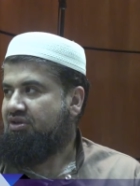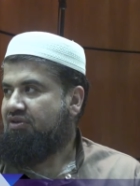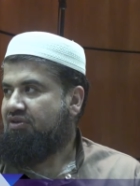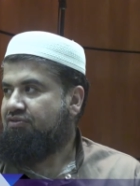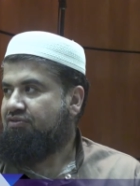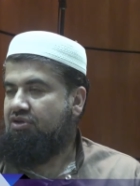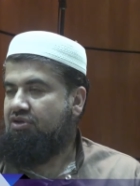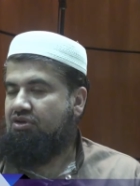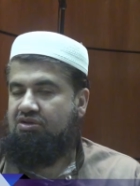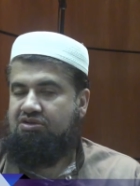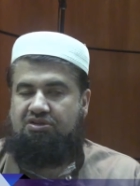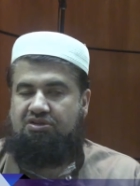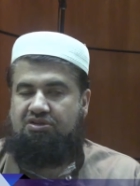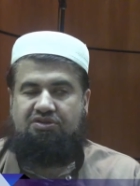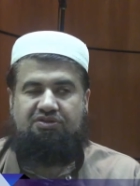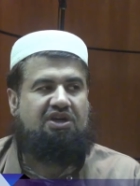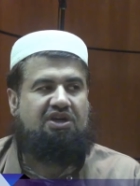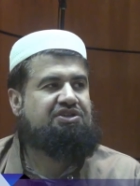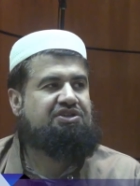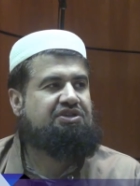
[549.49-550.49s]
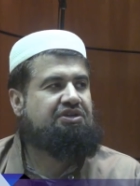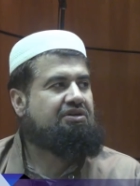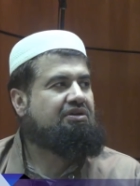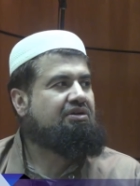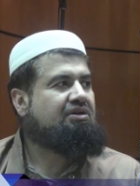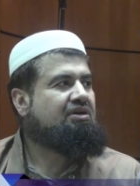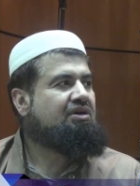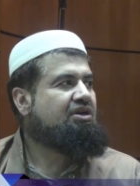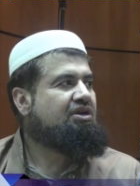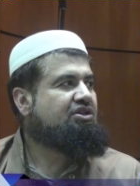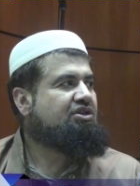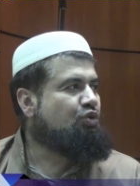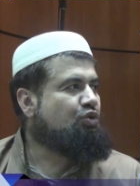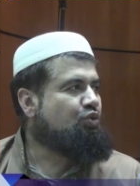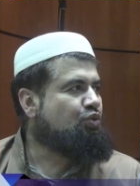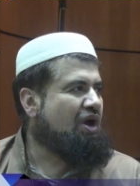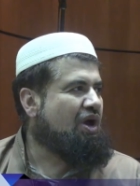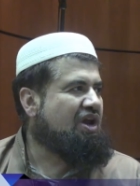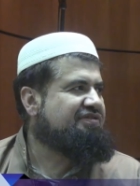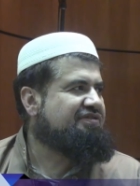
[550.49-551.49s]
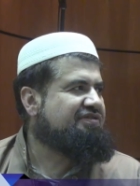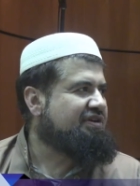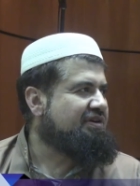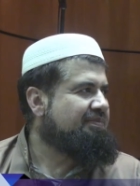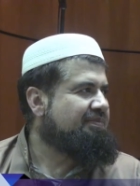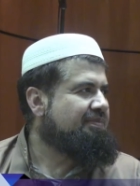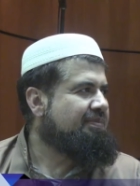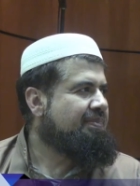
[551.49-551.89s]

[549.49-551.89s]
full concentration. Don't waver.